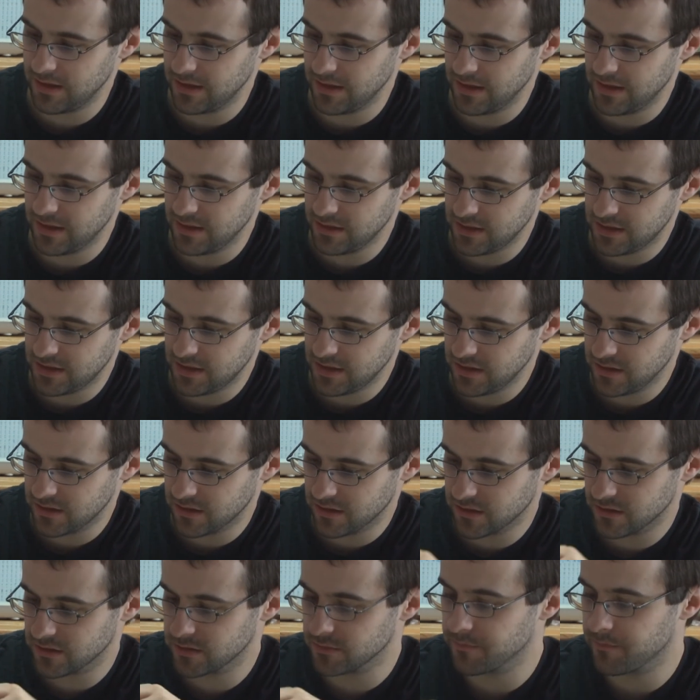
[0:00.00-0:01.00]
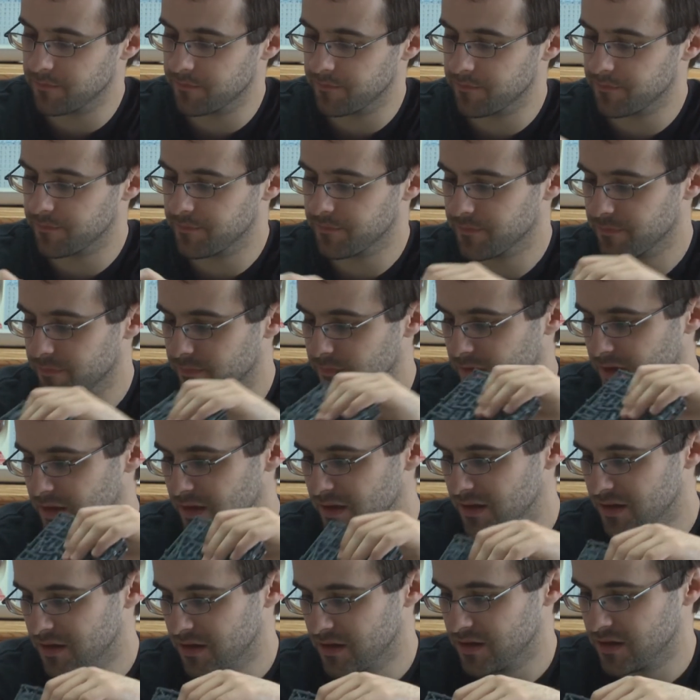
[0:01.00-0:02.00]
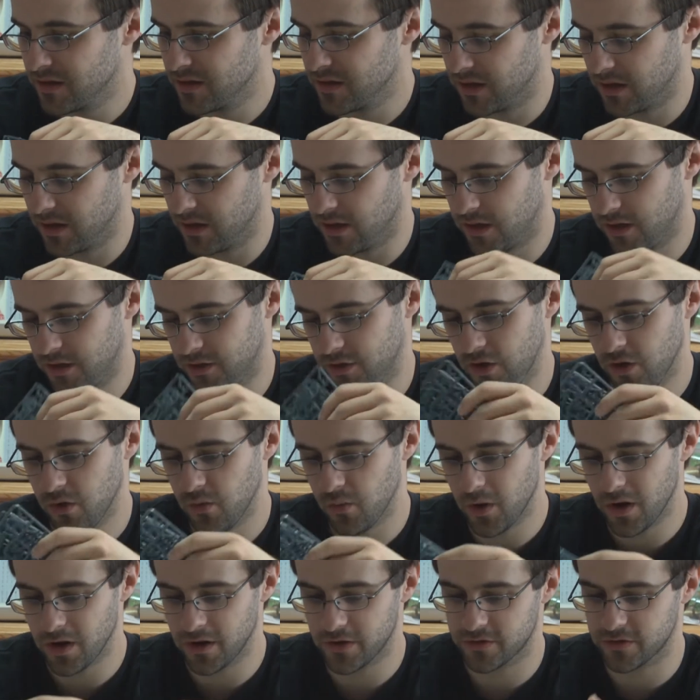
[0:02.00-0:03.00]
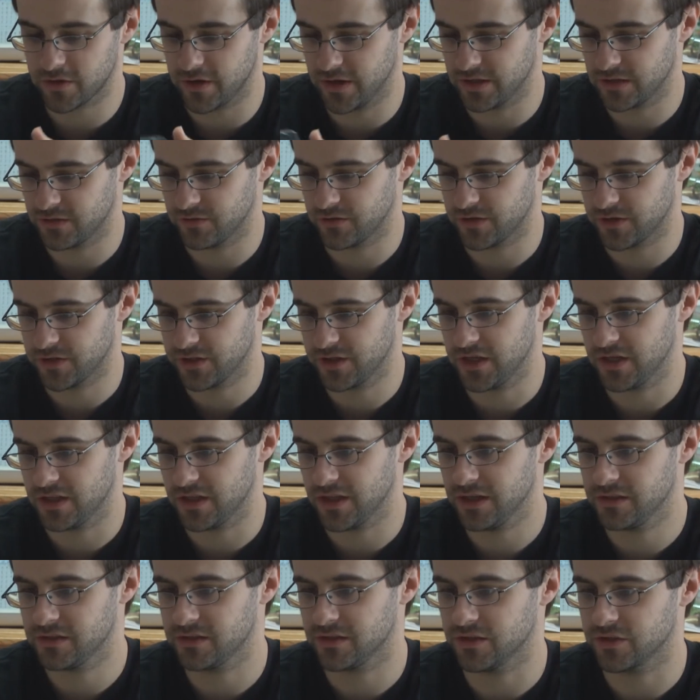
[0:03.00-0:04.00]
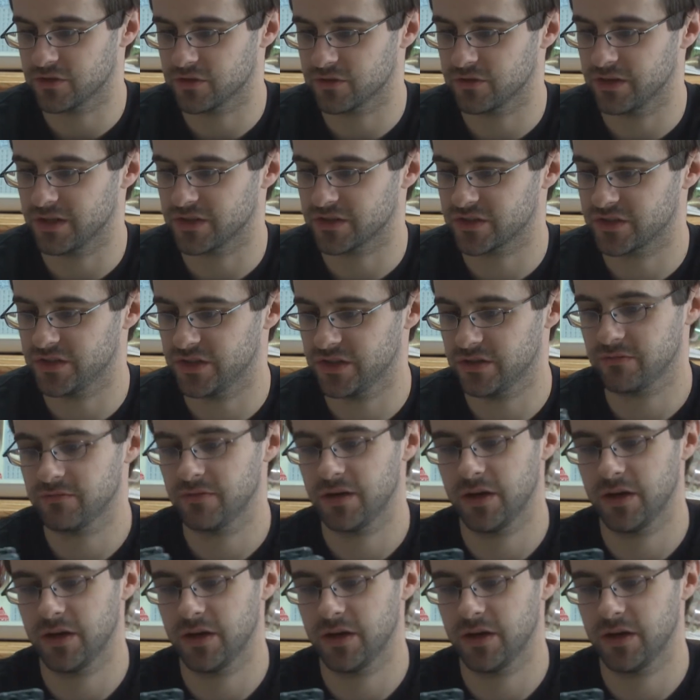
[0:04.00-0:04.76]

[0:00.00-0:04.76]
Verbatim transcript: in here uh, no water transfer sheet. That's interesting.